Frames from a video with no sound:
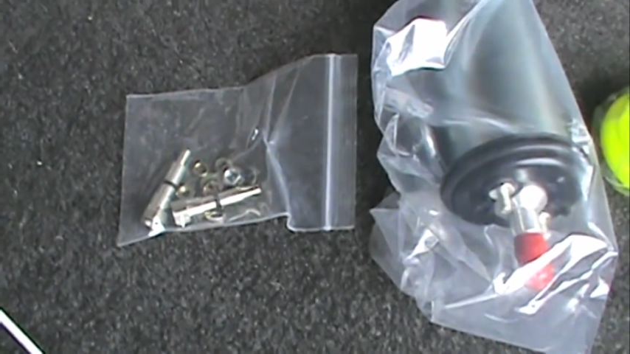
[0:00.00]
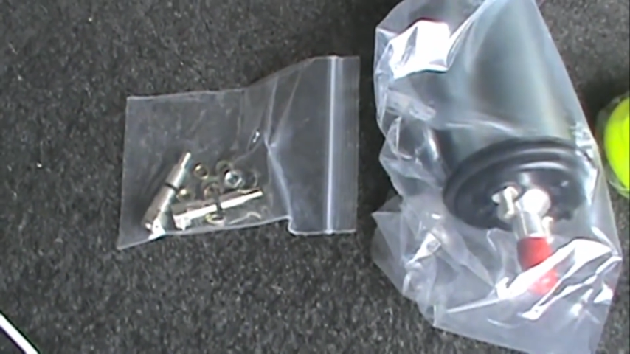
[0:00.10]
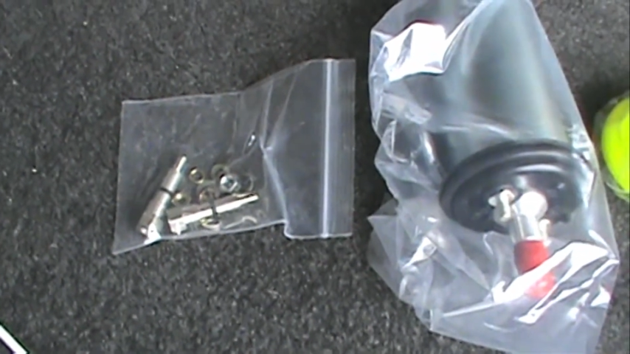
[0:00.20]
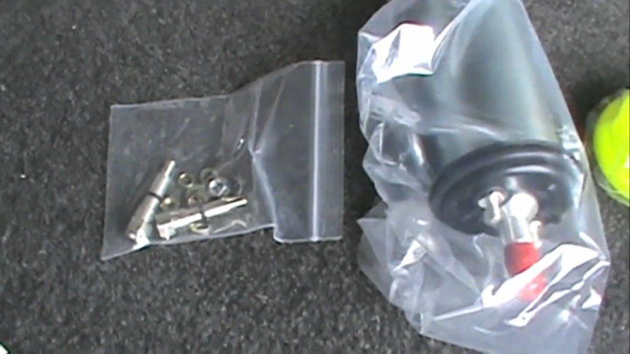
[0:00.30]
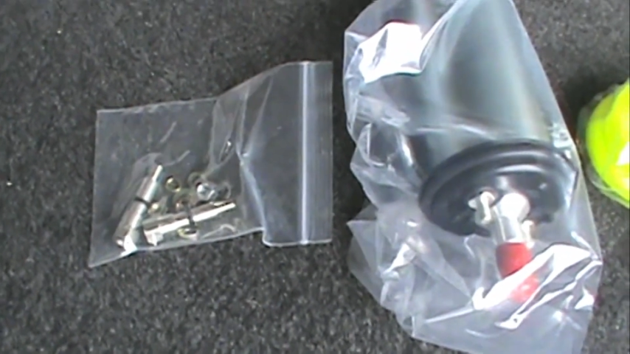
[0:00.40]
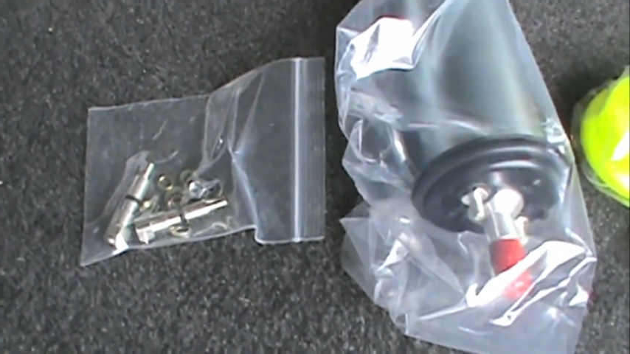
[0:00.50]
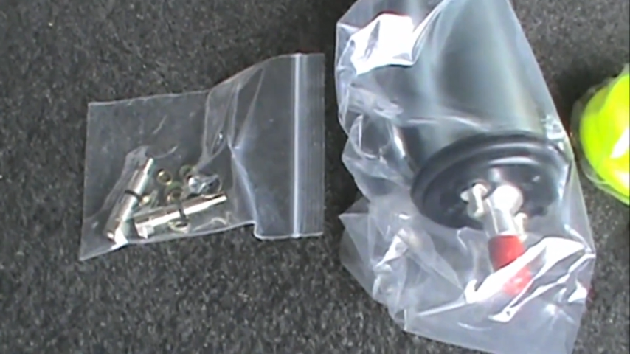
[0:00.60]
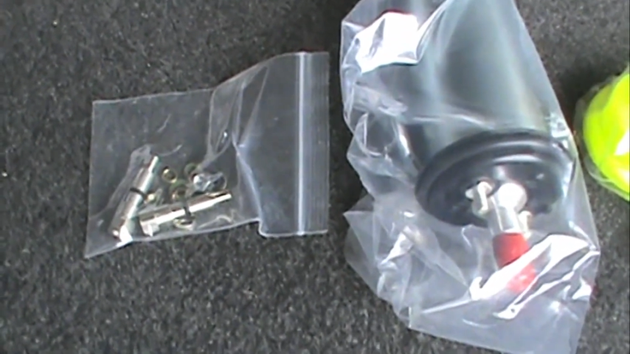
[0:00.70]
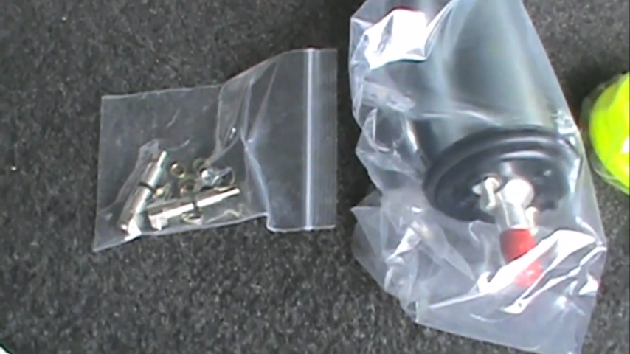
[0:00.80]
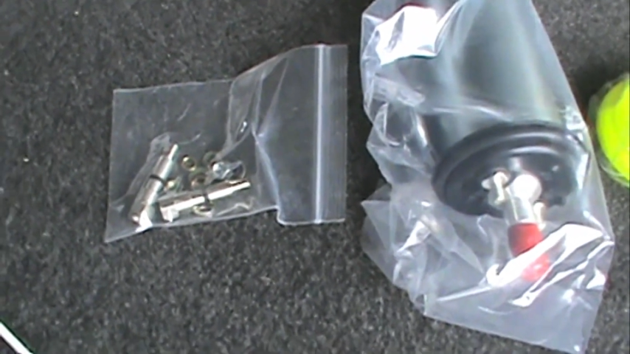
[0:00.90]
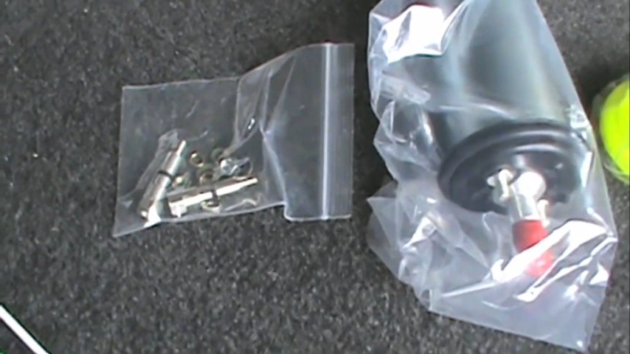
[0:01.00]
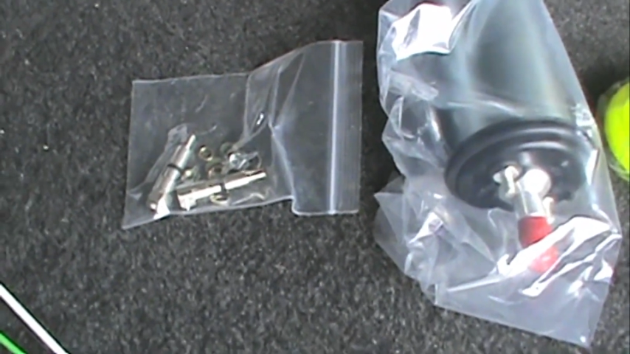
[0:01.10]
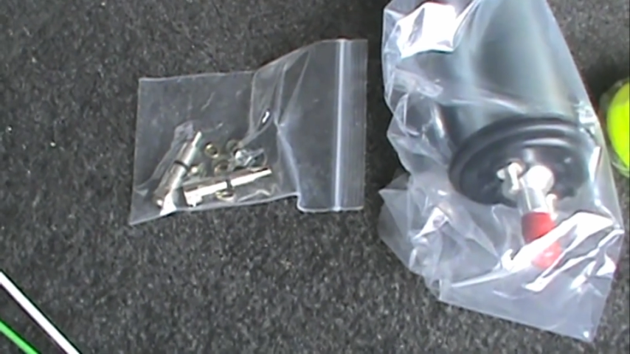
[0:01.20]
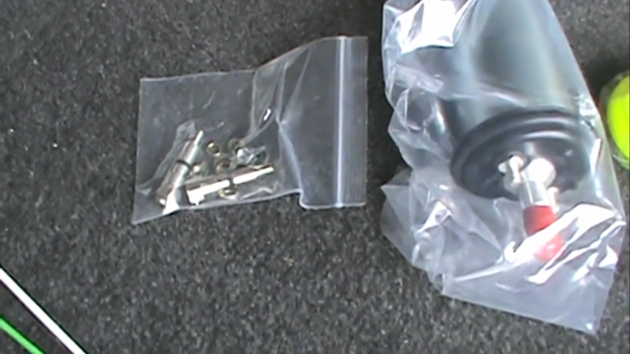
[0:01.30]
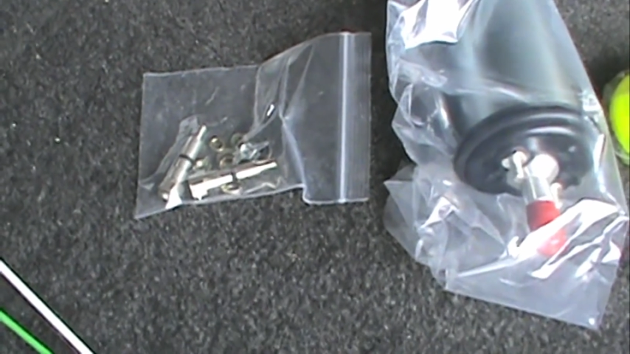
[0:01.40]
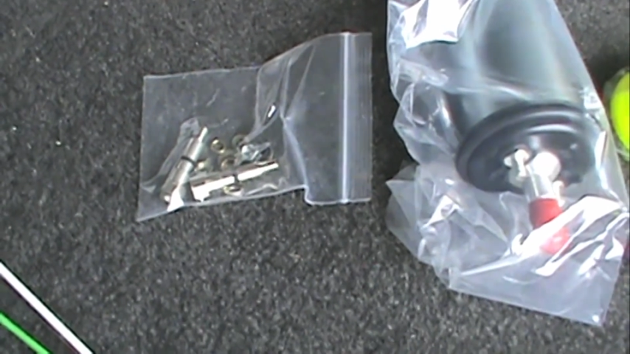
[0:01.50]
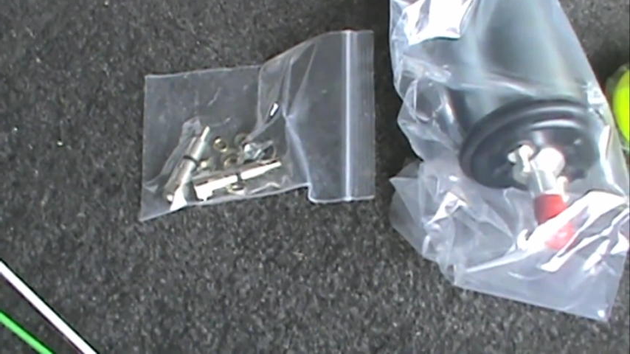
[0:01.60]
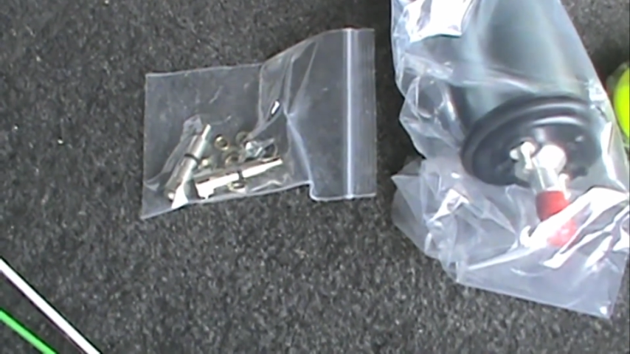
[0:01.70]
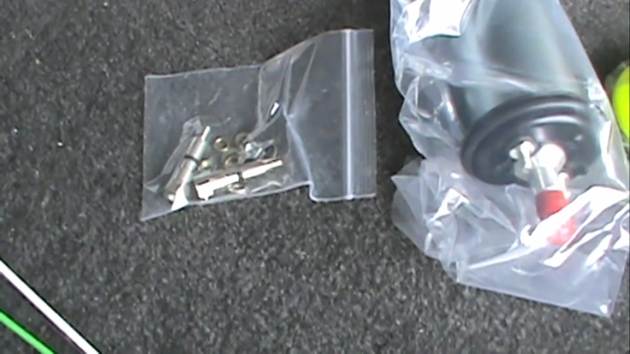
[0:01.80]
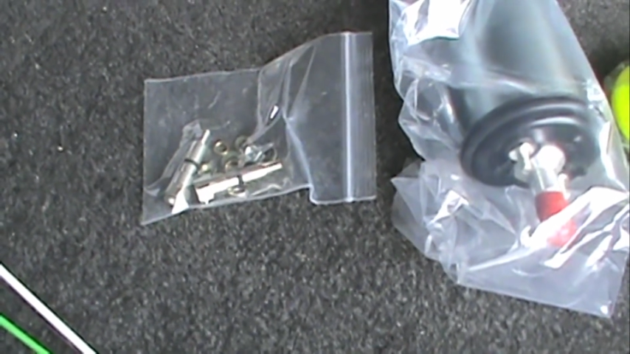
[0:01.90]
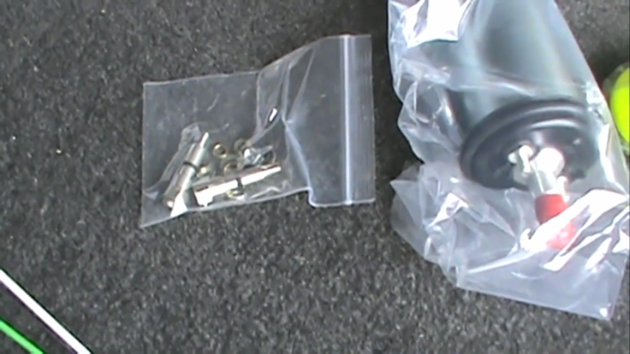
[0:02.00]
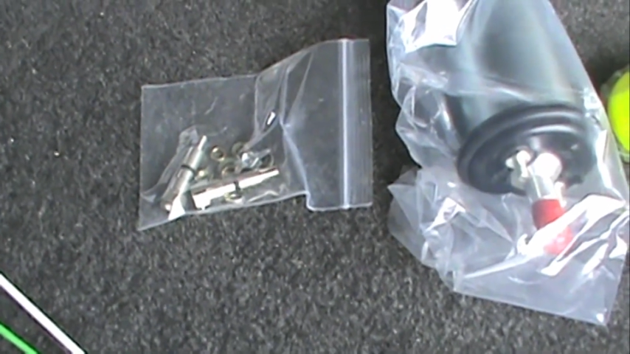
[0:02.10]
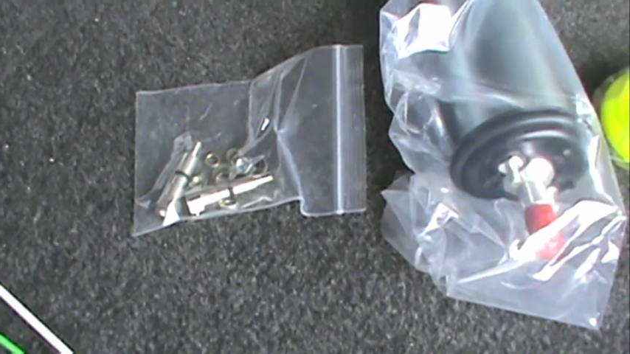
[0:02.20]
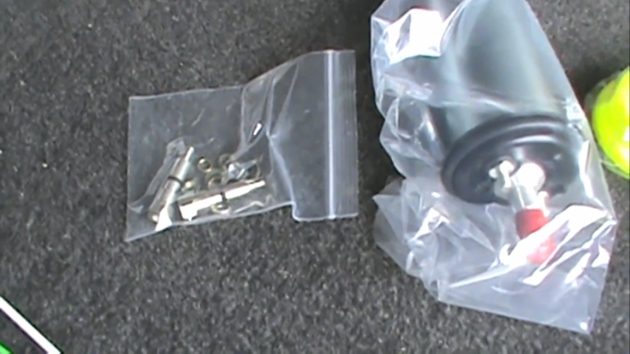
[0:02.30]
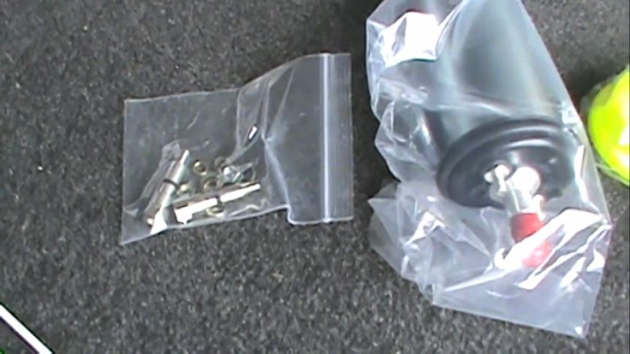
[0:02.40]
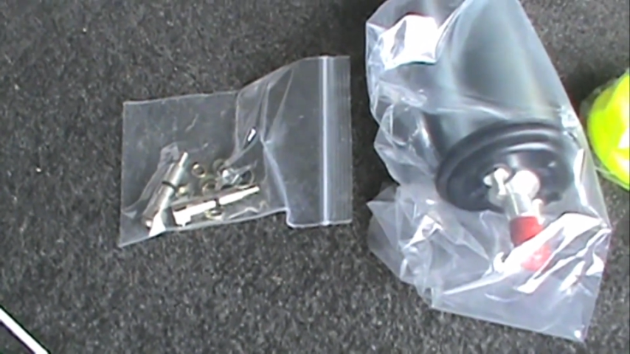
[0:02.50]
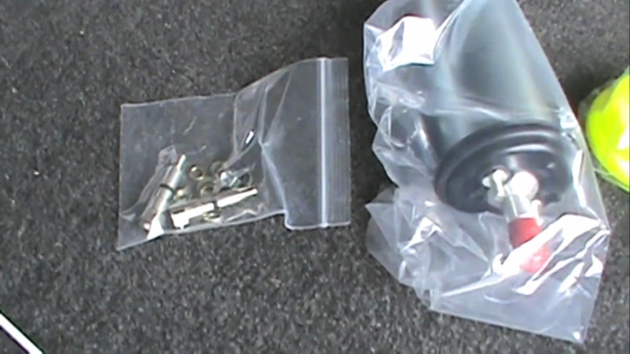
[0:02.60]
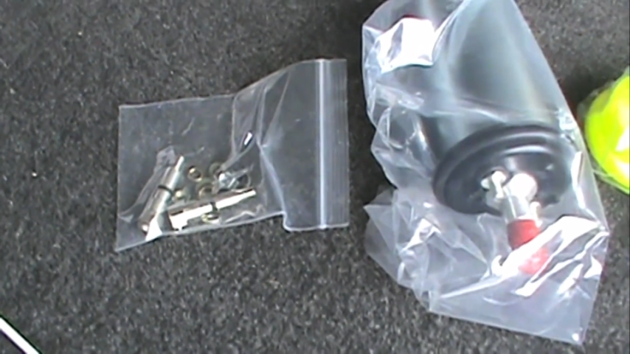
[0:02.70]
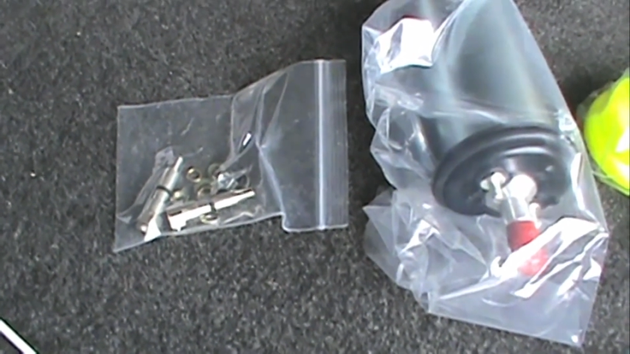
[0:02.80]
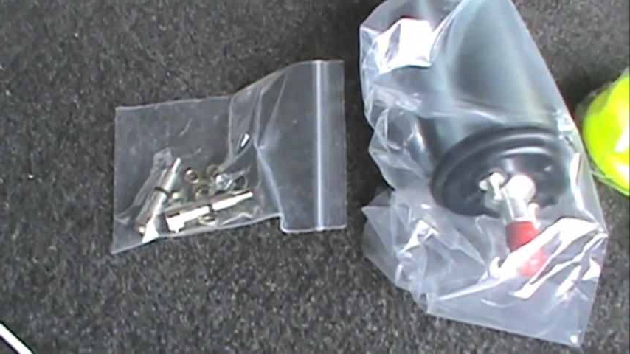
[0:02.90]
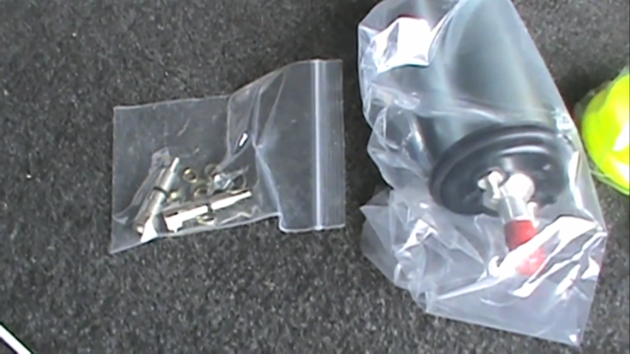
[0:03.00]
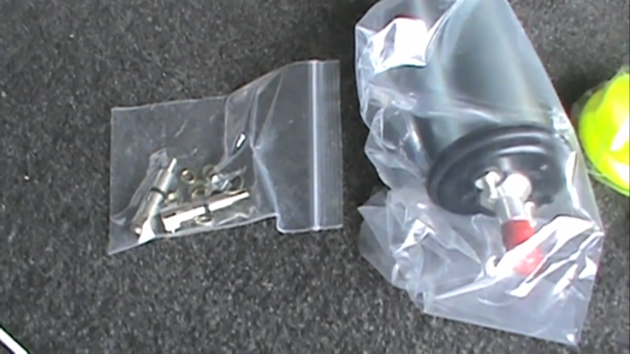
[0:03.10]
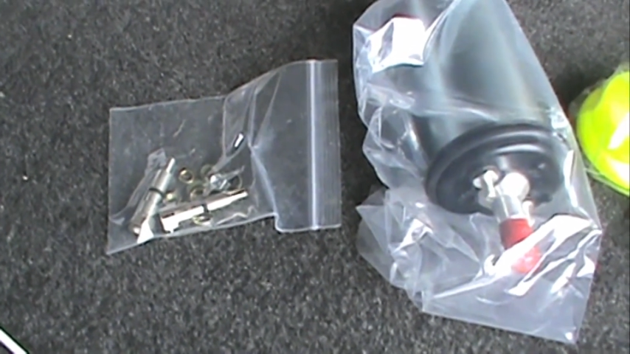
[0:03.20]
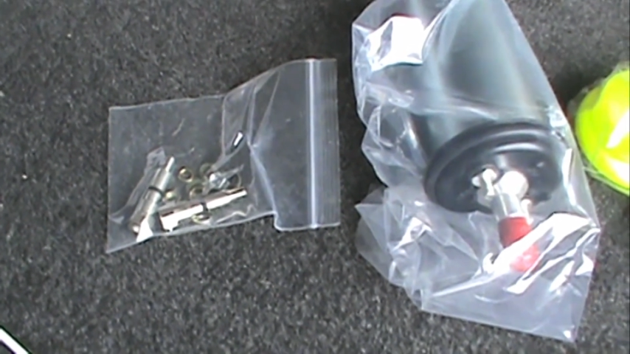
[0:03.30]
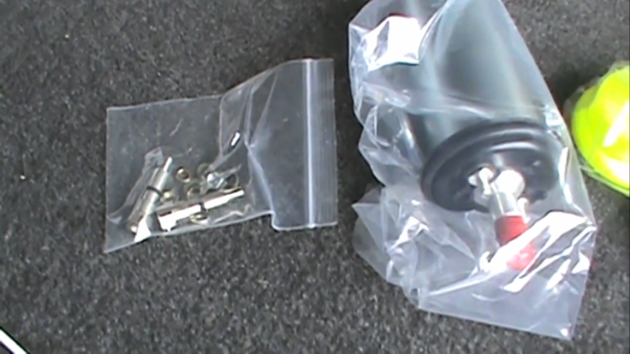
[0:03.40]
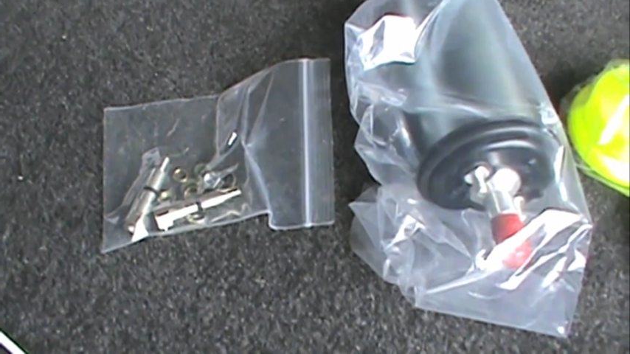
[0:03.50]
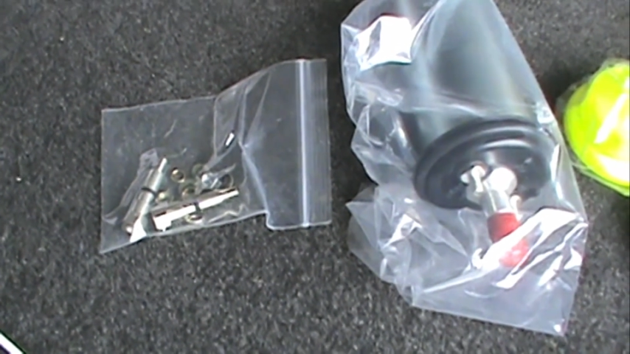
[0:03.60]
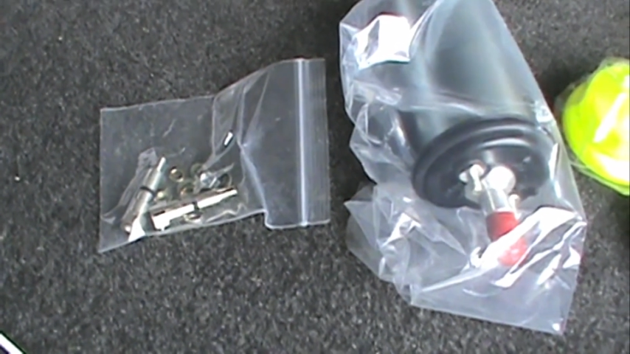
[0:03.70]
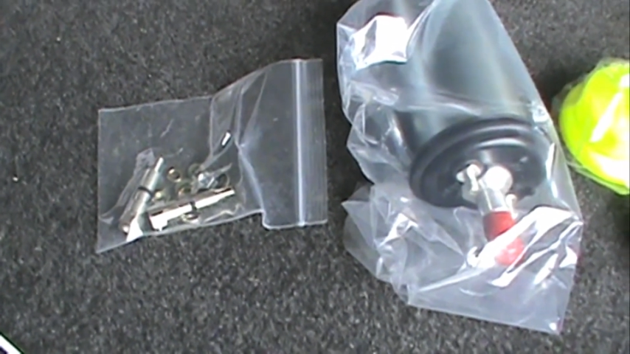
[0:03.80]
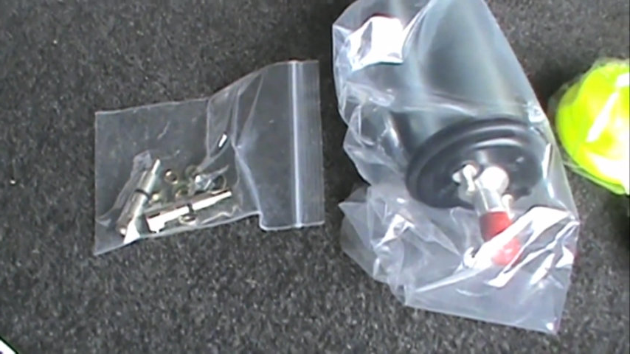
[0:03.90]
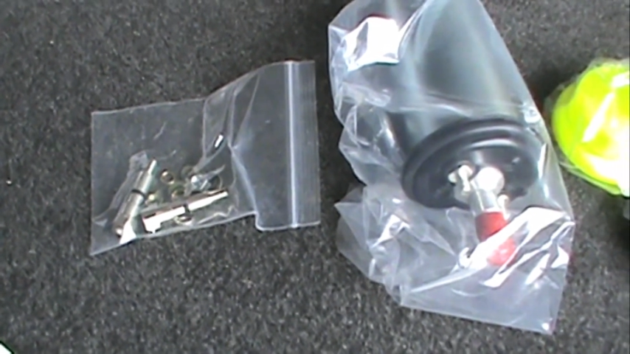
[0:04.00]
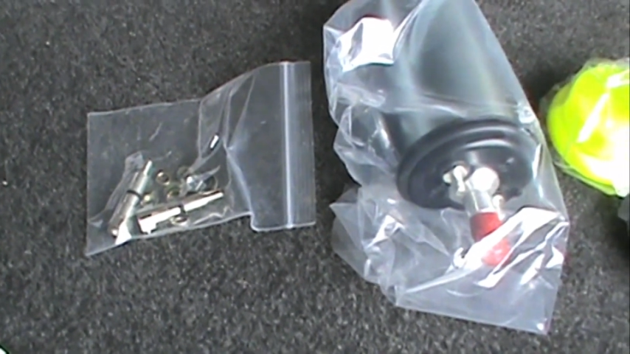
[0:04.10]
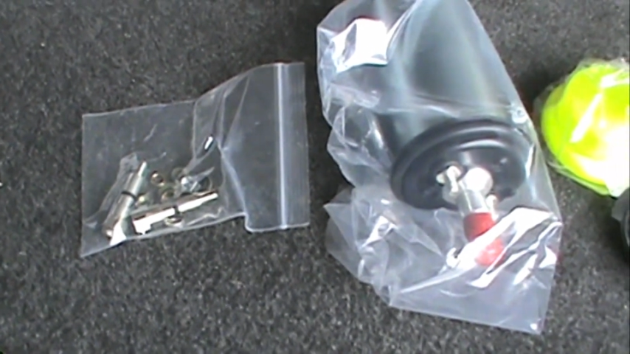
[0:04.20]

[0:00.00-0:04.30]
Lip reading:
Nobody's mouth can be seen.